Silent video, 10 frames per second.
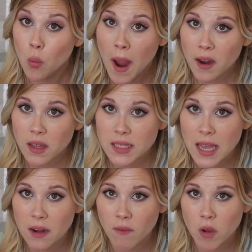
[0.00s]
wireless
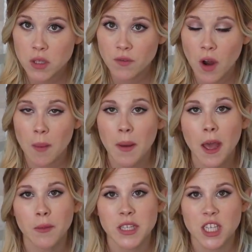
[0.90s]
headphones from,
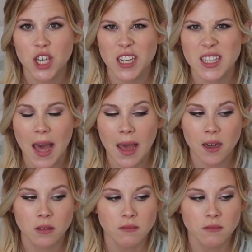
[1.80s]
I would suggest that.